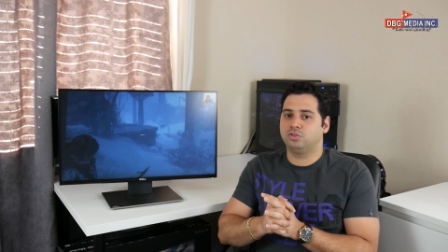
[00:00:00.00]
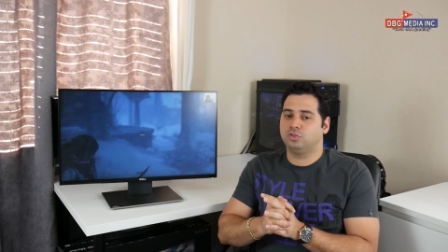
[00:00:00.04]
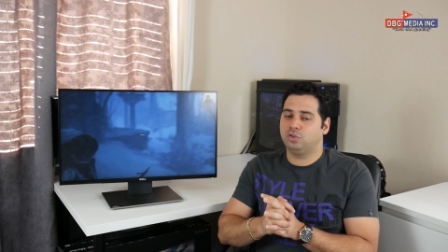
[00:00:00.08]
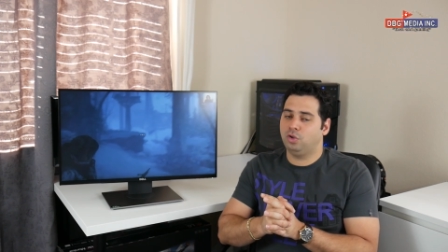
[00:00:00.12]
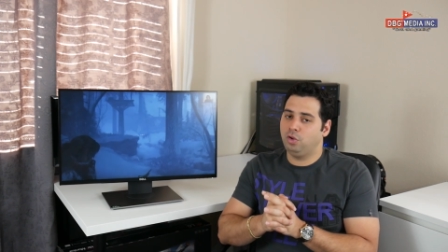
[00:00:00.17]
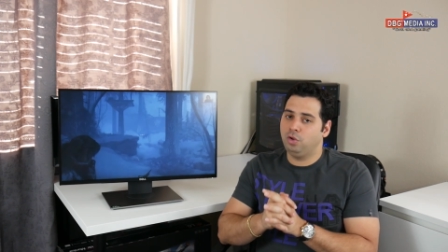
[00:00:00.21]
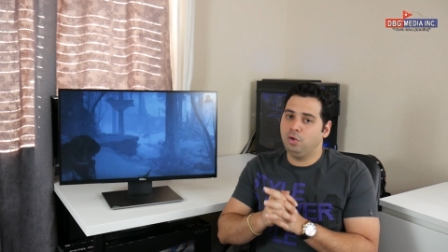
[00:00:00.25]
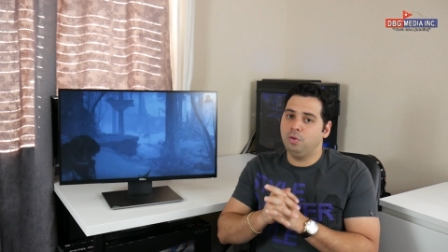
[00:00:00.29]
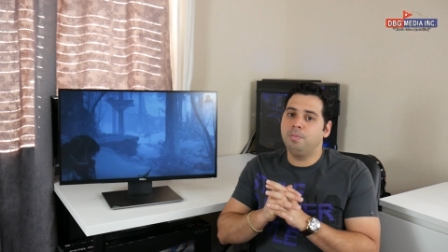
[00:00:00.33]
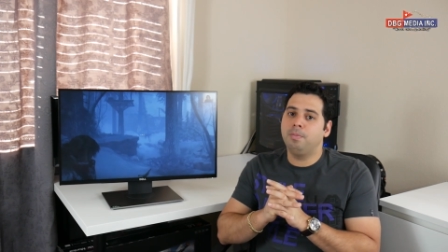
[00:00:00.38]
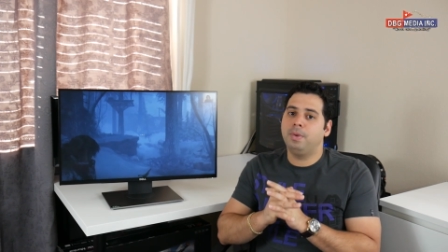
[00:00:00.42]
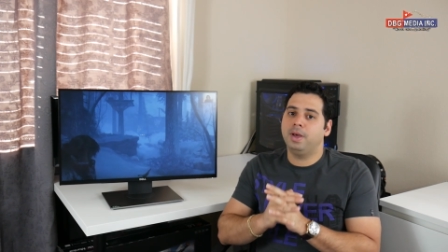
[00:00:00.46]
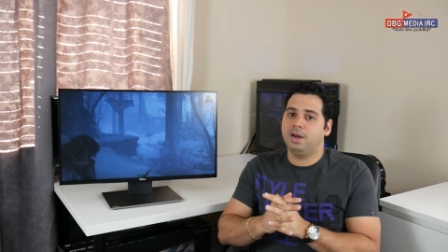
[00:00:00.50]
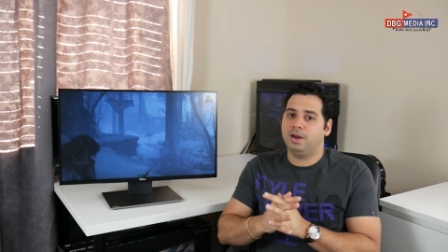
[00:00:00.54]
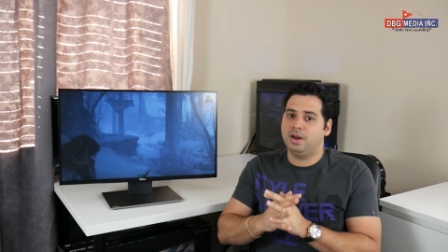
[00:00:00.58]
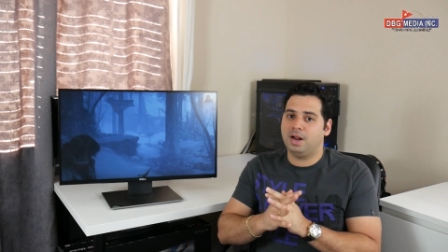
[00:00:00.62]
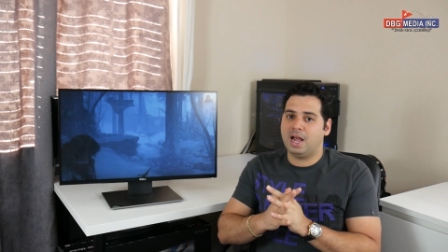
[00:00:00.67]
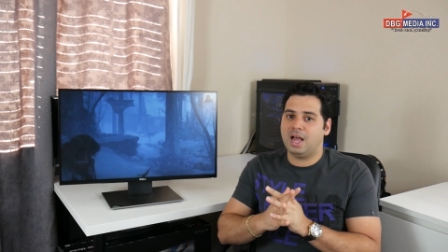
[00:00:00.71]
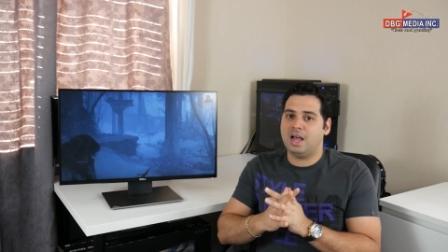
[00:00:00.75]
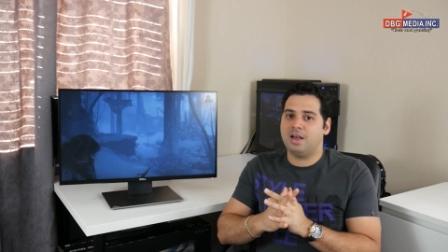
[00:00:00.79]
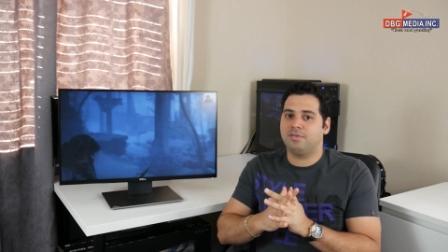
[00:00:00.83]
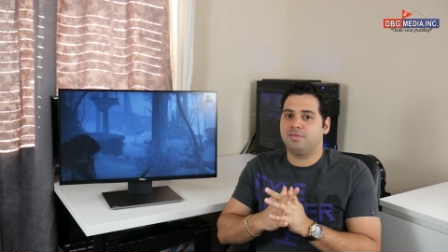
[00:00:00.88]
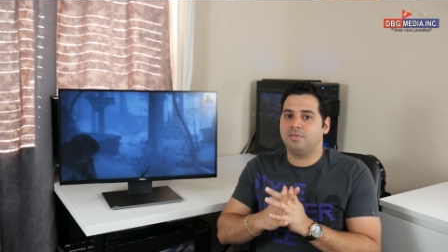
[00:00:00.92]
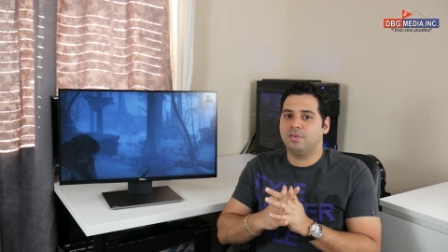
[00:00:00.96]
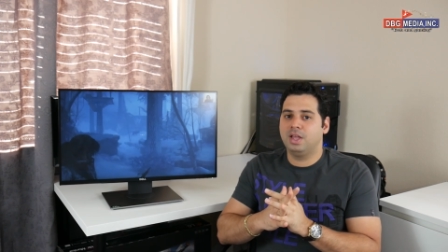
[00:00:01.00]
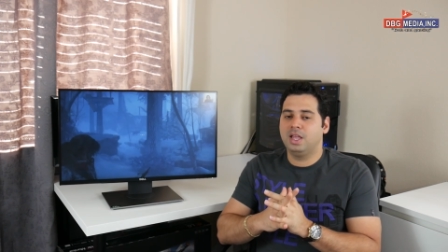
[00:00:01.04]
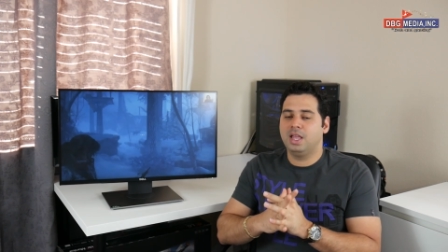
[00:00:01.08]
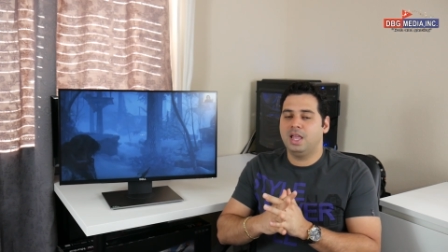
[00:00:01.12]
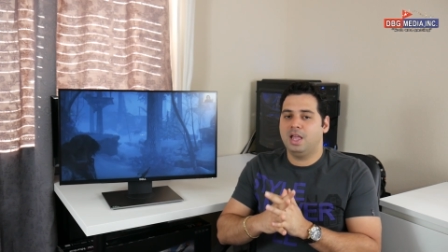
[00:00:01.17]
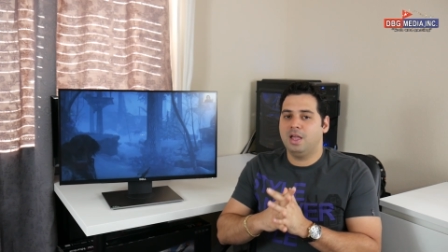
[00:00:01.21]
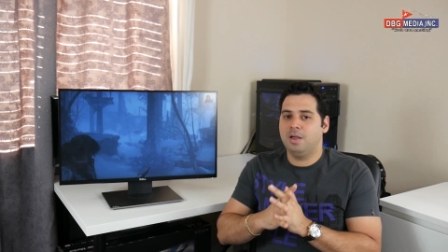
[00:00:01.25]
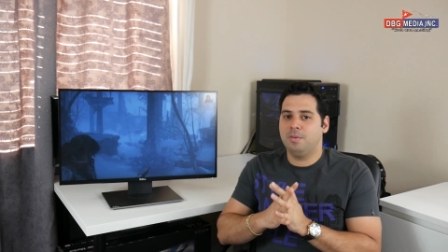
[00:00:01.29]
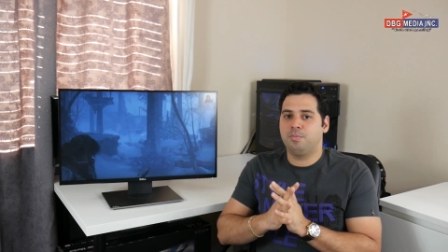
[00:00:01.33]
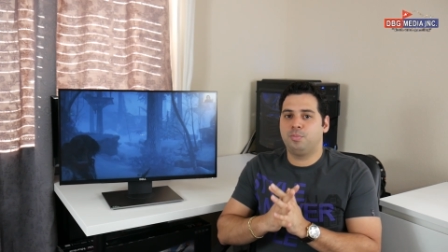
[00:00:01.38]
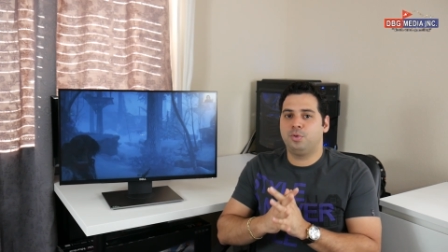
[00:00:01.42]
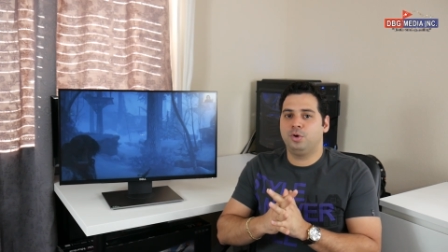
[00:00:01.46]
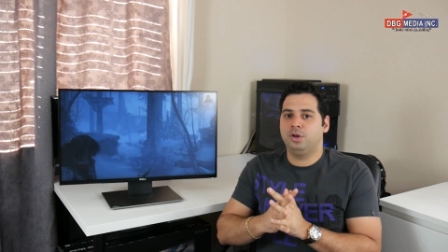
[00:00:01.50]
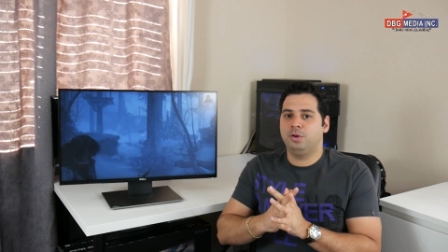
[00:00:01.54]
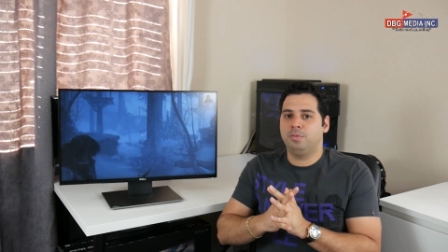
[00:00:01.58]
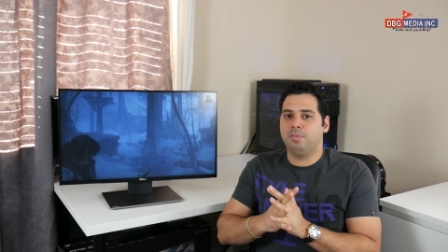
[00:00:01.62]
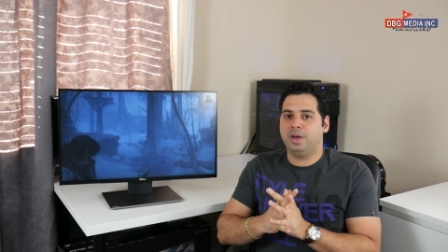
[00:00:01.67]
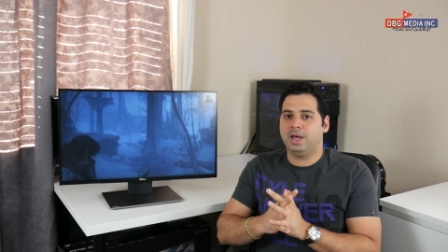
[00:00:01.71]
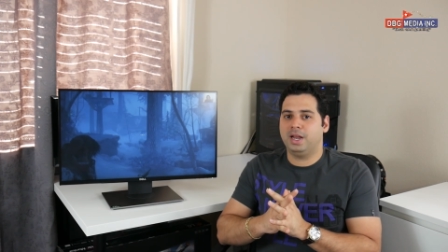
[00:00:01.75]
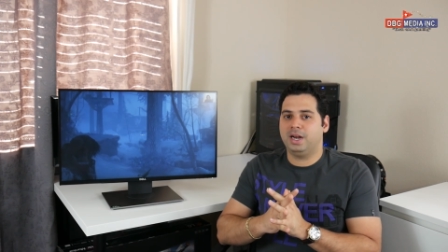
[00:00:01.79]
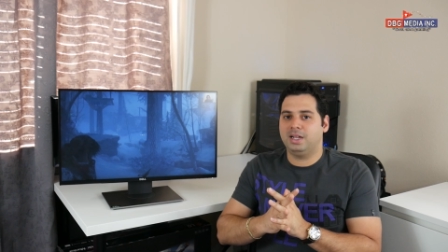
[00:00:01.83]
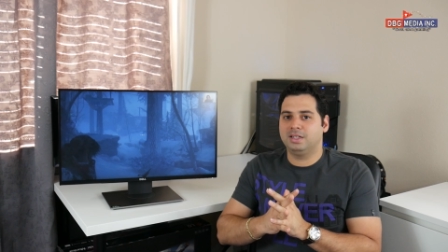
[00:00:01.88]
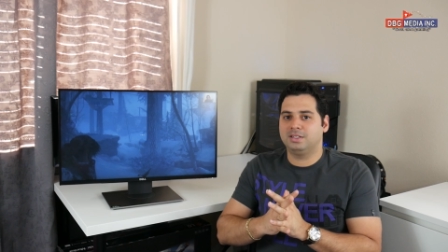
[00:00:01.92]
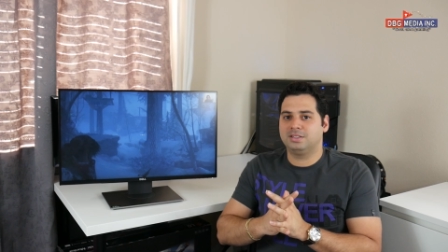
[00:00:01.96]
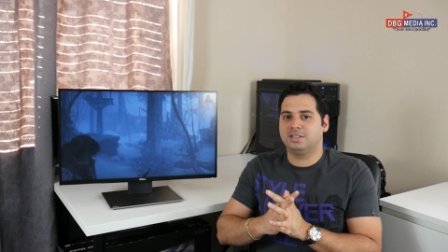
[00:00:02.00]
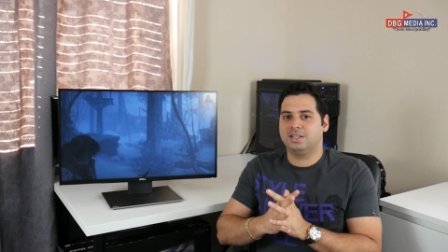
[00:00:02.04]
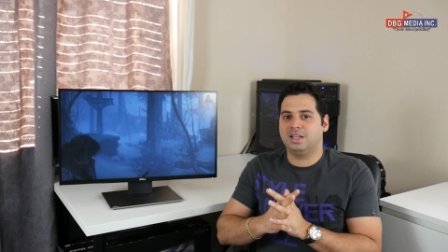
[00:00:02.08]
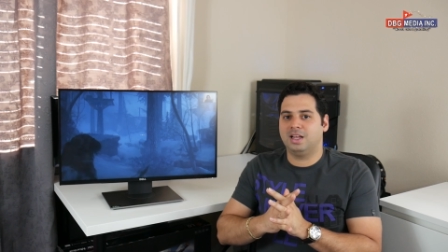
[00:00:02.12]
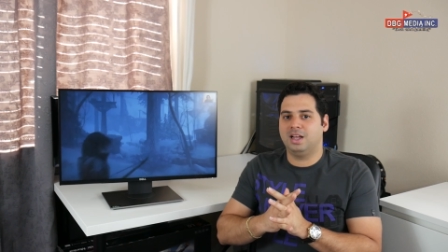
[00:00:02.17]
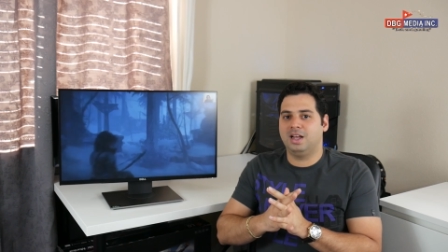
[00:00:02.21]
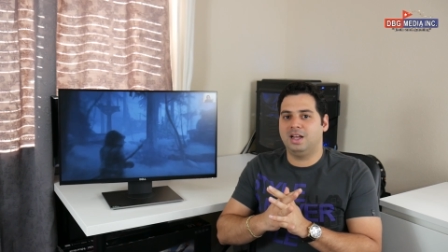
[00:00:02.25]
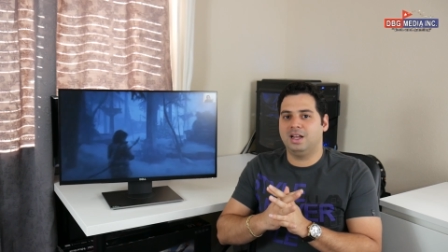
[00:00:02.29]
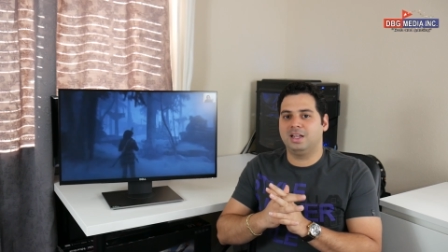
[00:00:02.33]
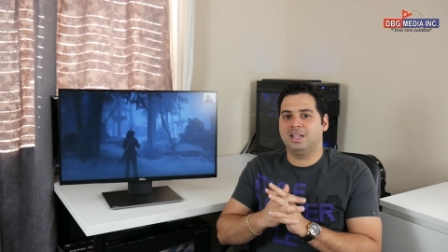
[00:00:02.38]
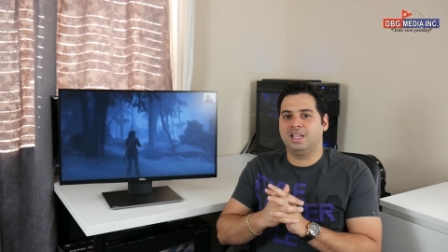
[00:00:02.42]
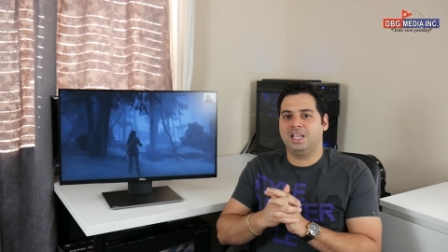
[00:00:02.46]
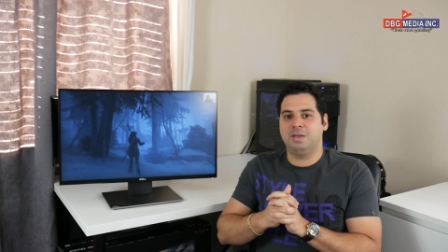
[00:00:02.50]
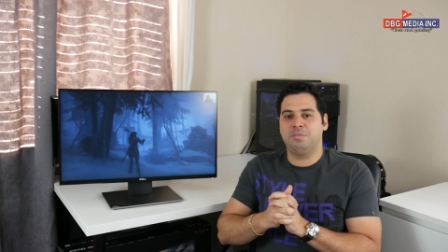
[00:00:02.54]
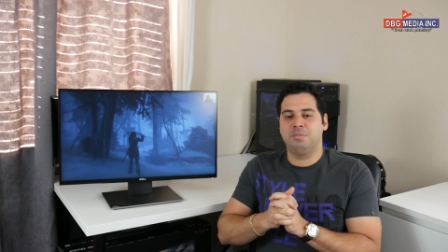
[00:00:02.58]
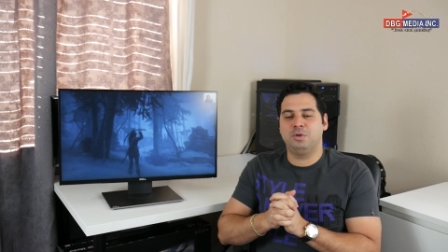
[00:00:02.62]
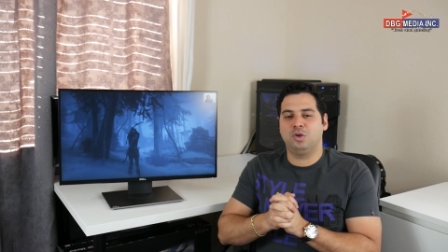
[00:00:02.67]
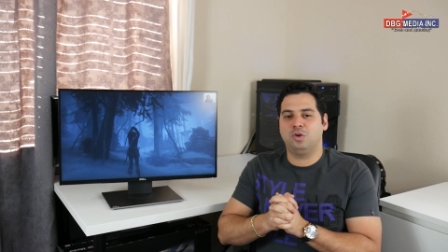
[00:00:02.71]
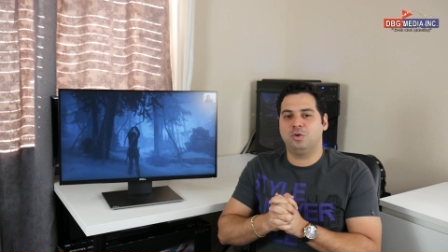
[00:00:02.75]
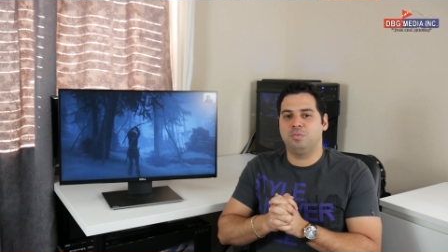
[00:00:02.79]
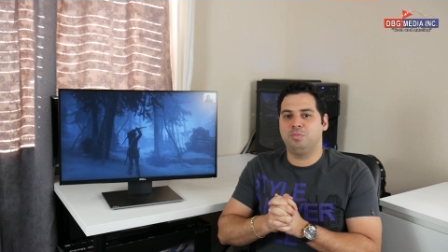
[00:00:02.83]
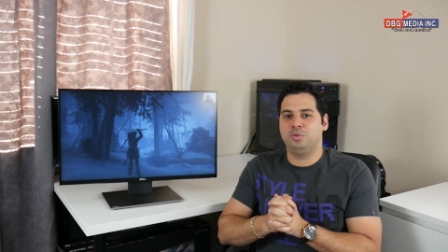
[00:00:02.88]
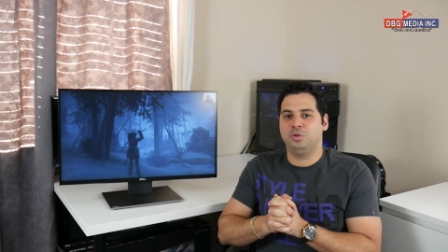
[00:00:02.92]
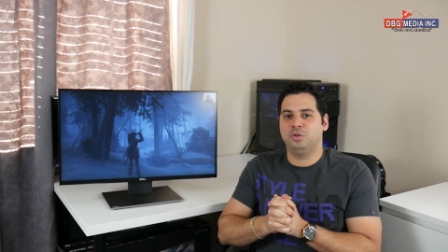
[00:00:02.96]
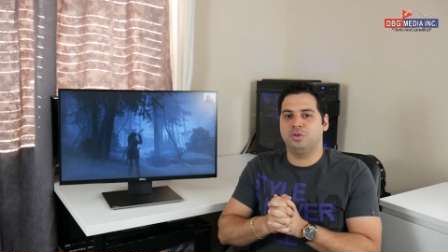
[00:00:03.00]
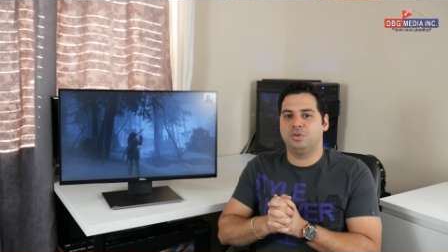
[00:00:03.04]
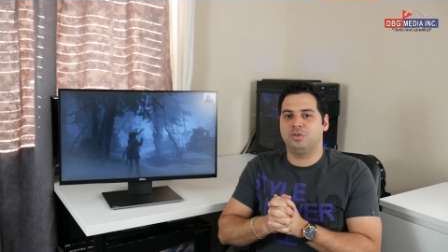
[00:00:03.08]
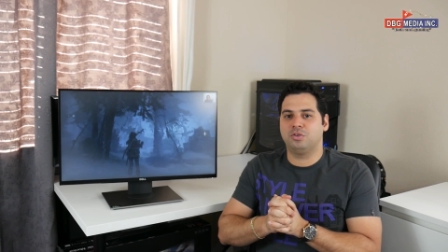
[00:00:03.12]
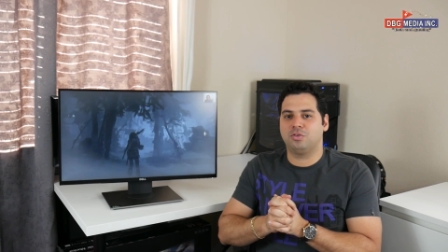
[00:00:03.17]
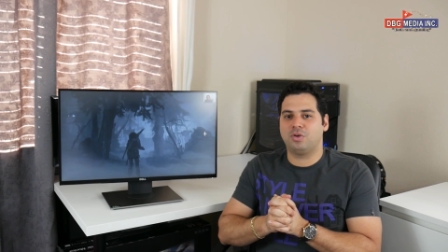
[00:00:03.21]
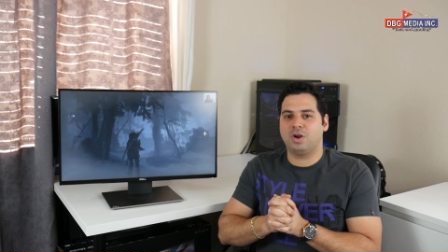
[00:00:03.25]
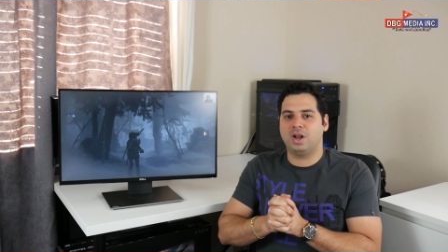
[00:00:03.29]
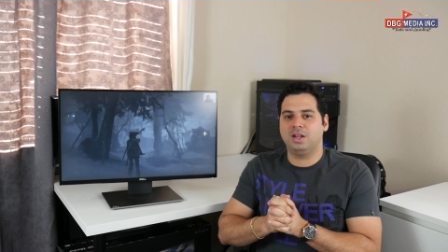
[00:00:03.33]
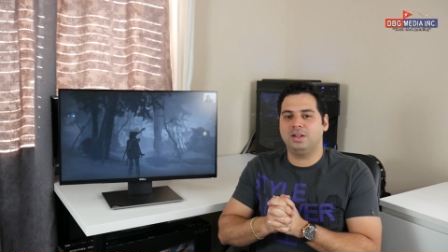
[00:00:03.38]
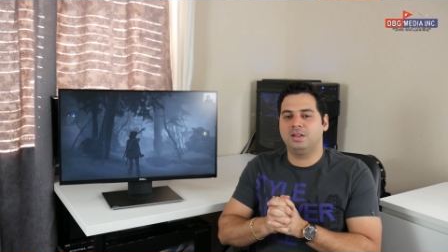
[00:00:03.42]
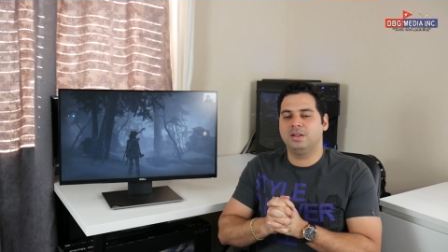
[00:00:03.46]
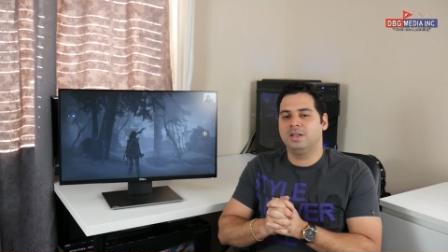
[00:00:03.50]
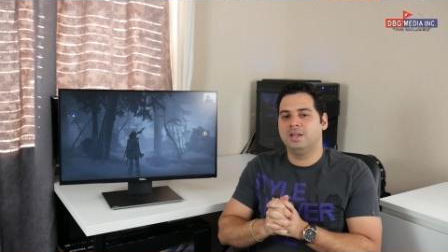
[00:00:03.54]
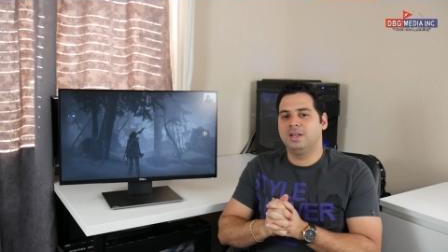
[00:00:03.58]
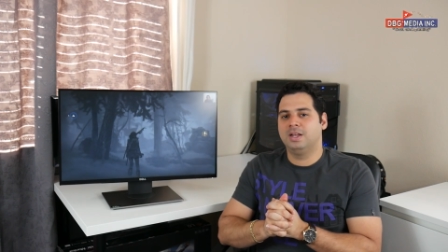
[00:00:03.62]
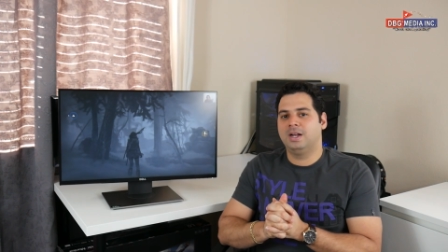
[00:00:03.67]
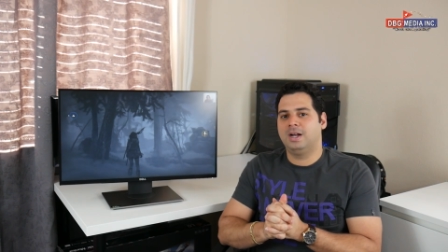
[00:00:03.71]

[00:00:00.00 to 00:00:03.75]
So you better have a pretty badass gaming computer, right?